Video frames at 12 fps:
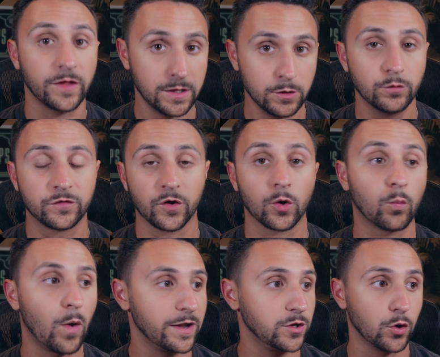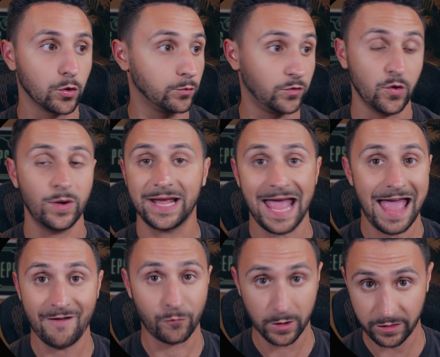the user when you're doing
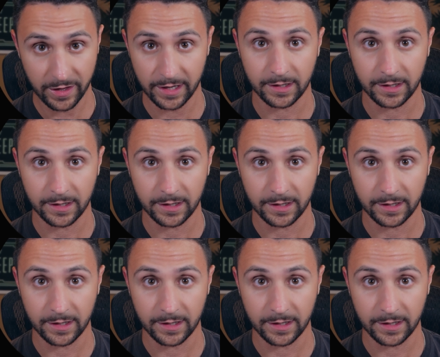everything.